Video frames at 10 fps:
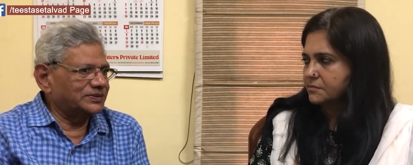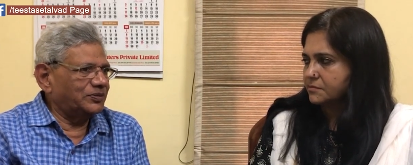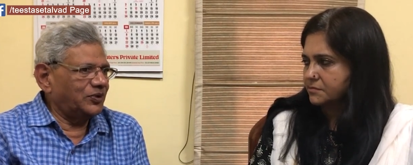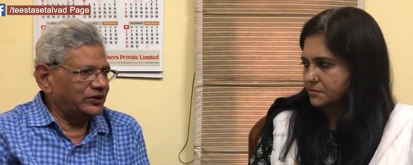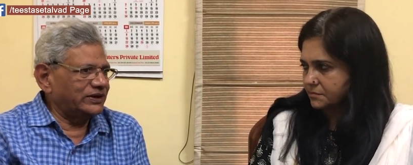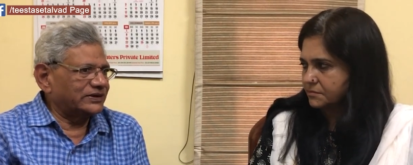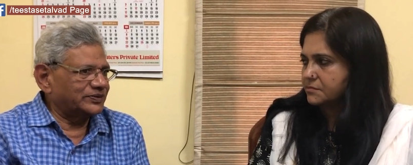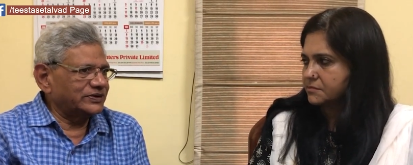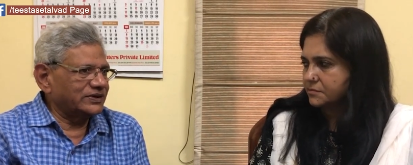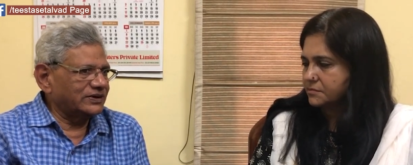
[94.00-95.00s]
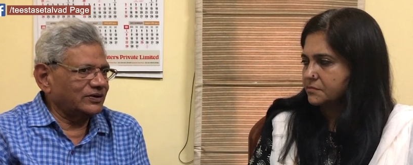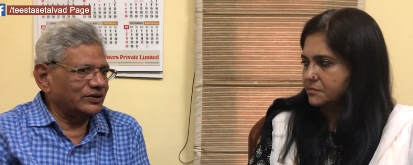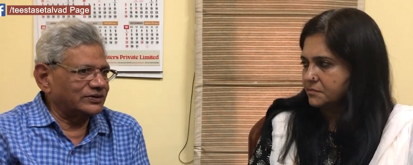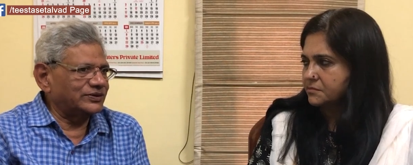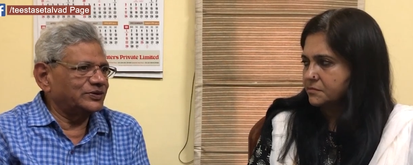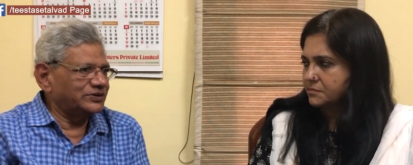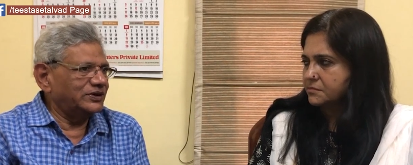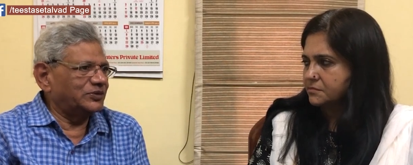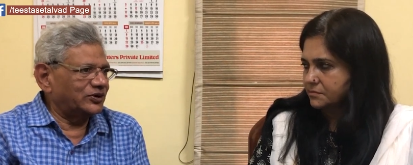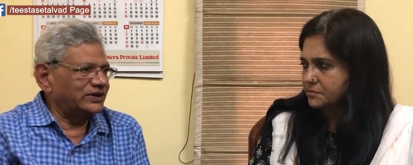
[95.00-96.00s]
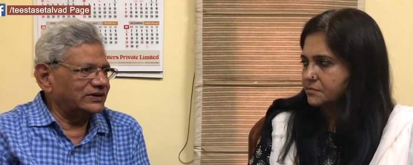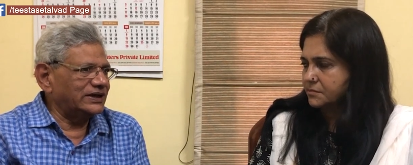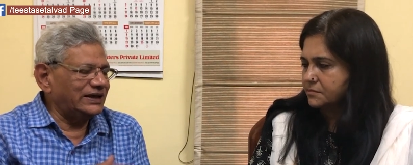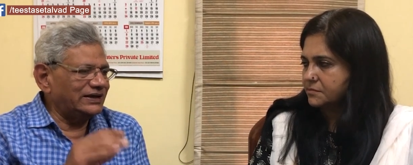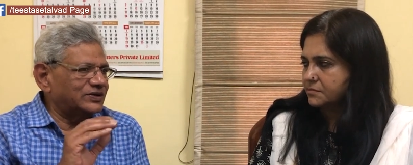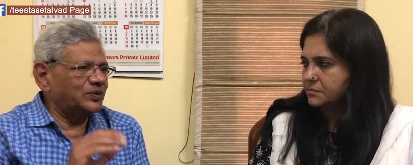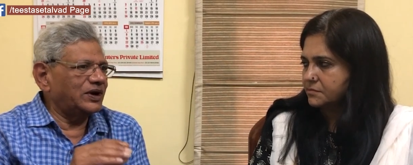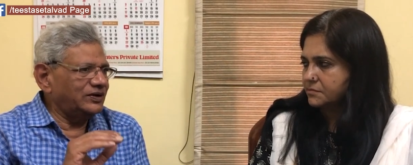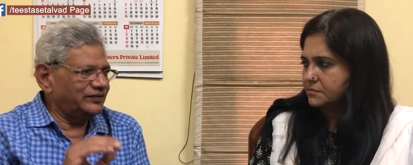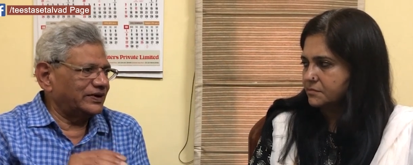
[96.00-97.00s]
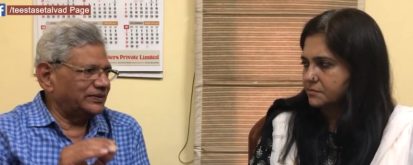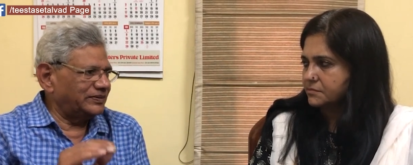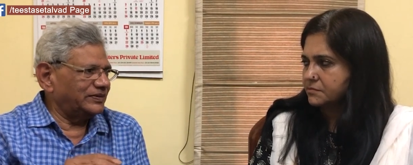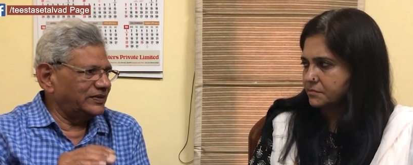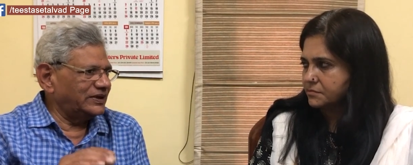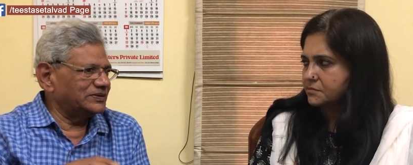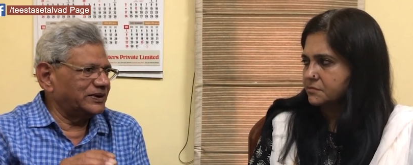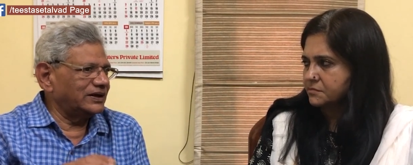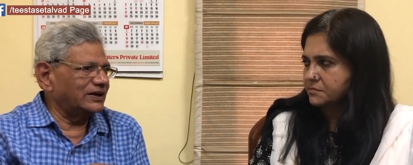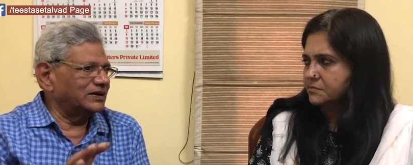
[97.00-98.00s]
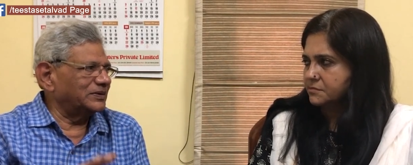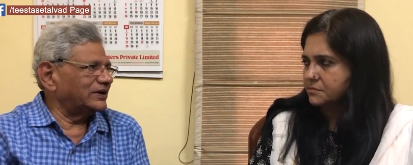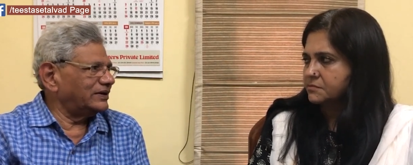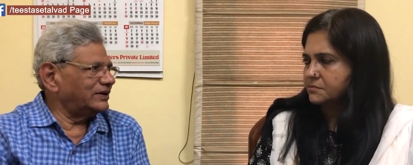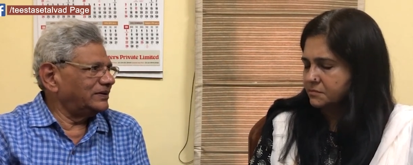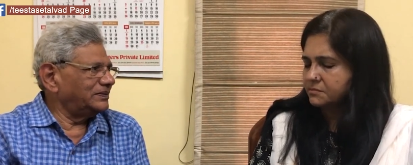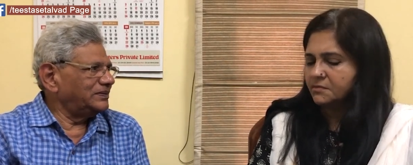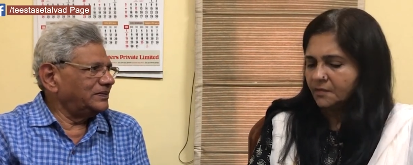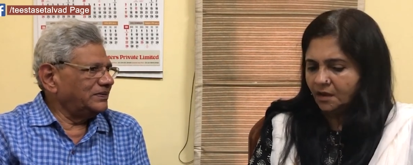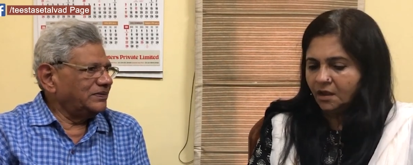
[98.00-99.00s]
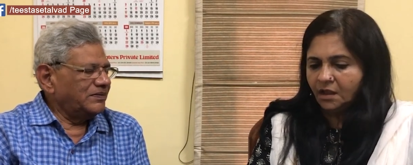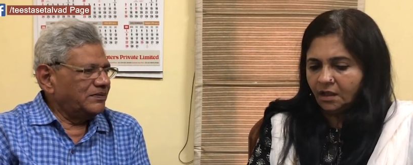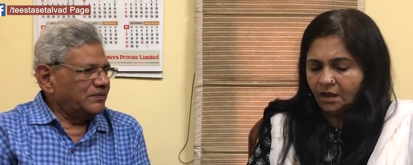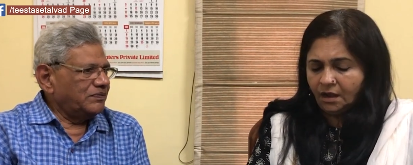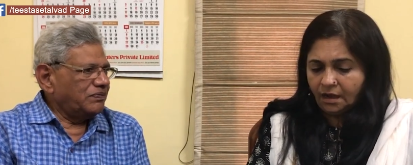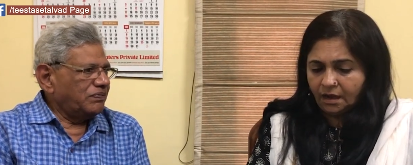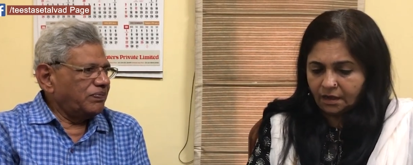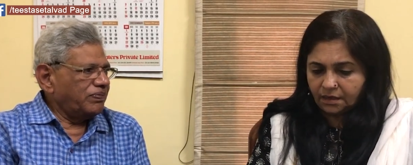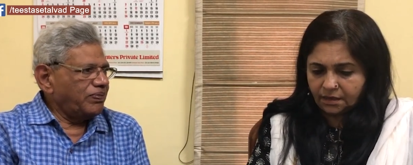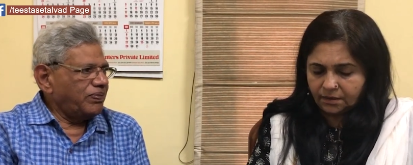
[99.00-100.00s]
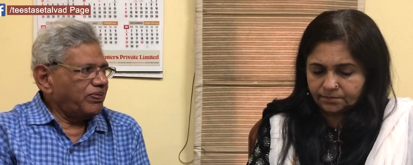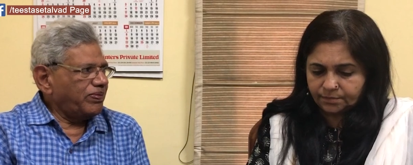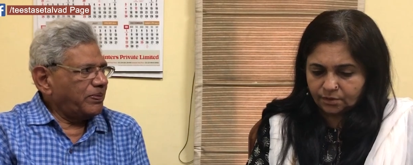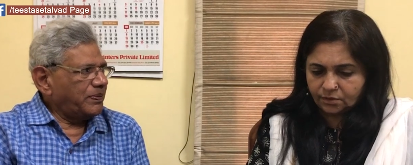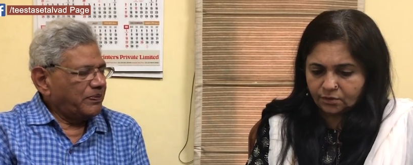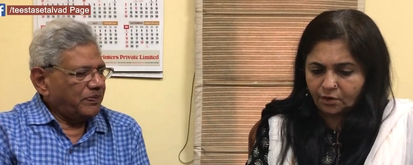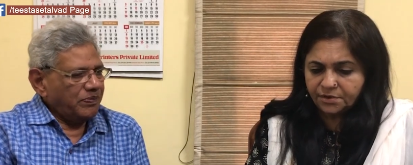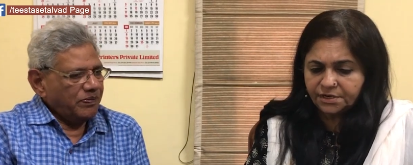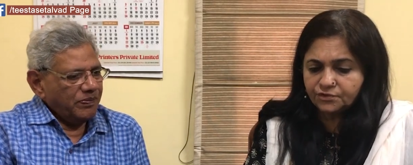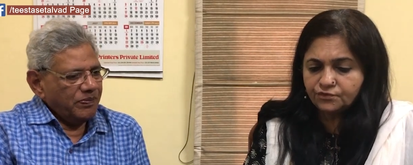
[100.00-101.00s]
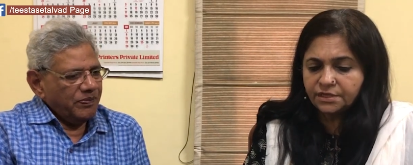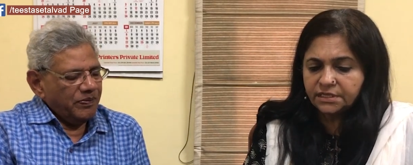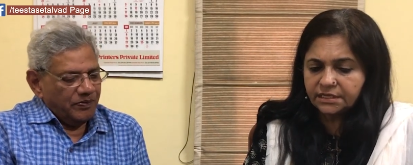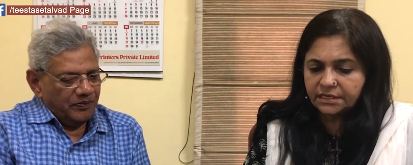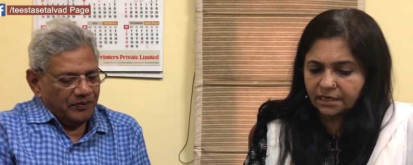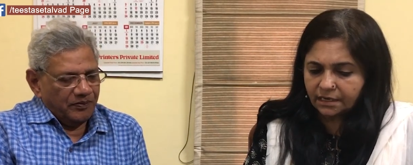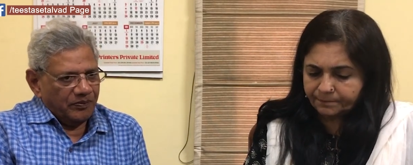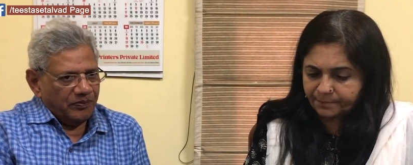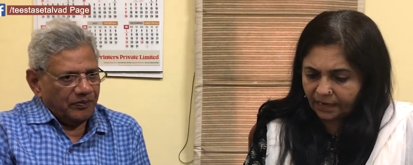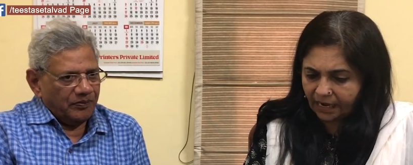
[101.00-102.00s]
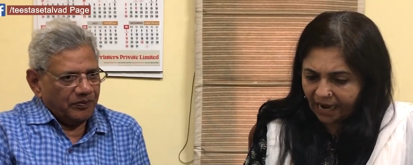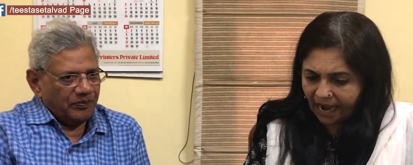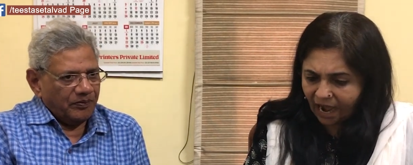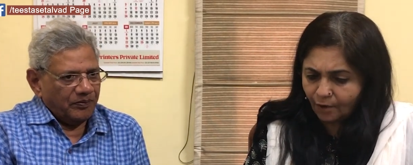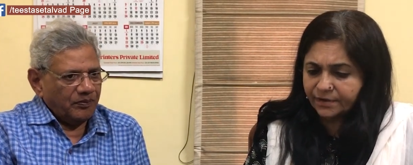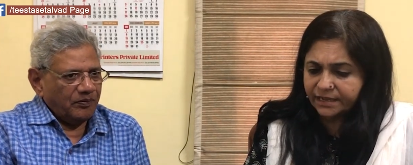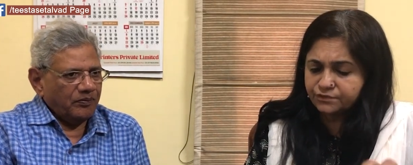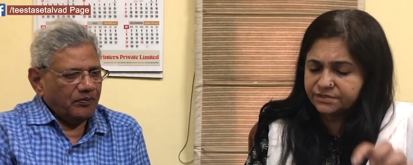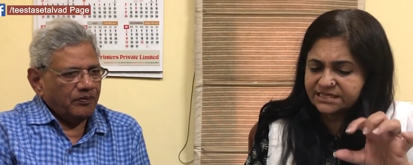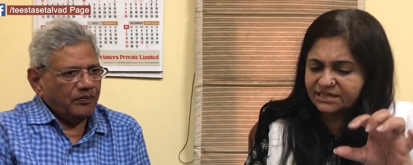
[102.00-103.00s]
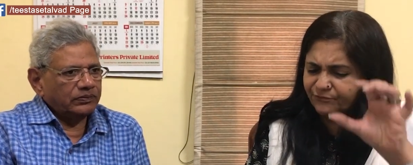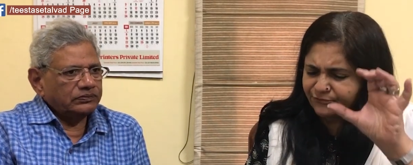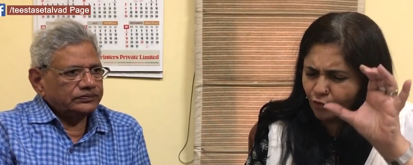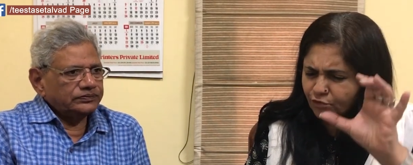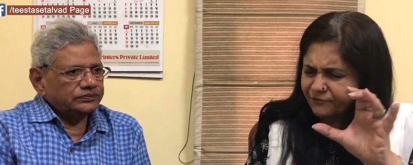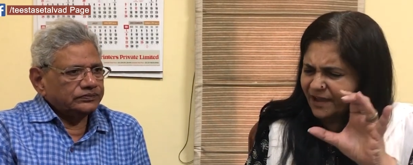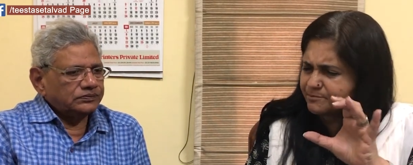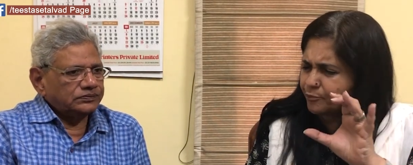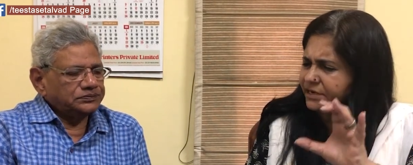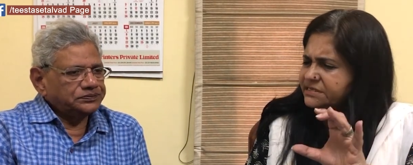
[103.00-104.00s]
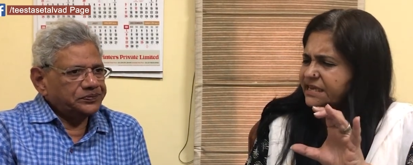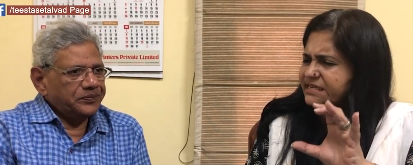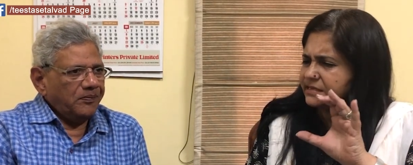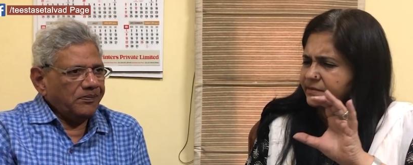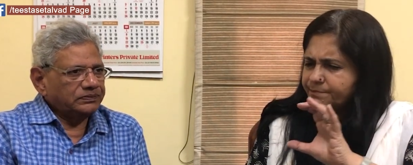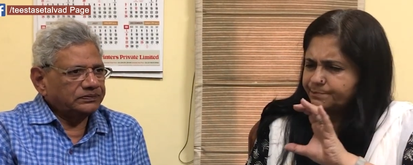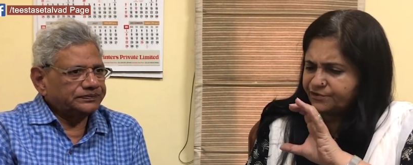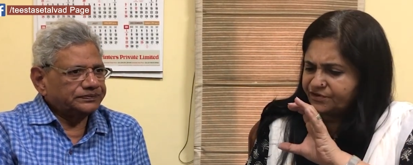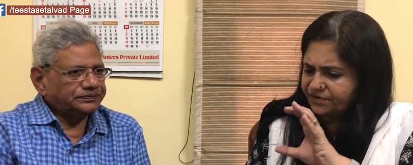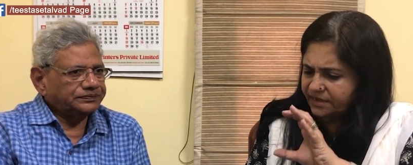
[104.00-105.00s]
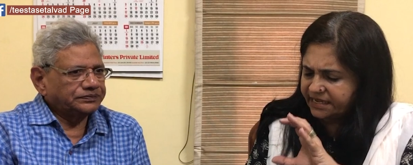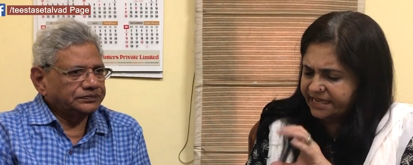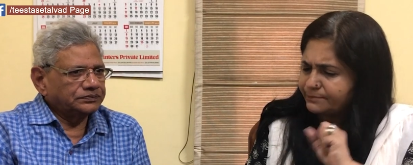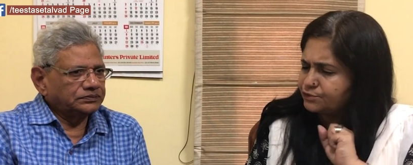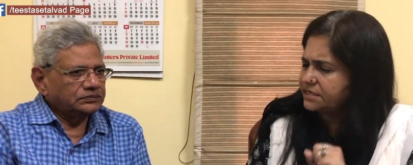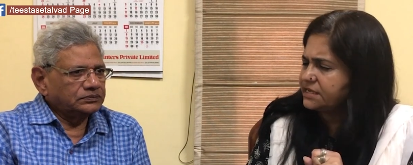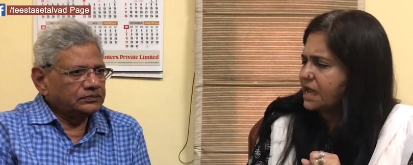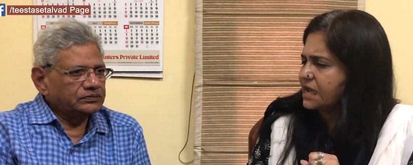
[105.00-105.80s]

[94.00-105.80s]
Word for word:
Speaker 1: bodies, which are constitutional bodies, each one of them is being undermined.
Speaker 2: Uh, Comrade Yechury, the how can you just in four or five points encapsulate the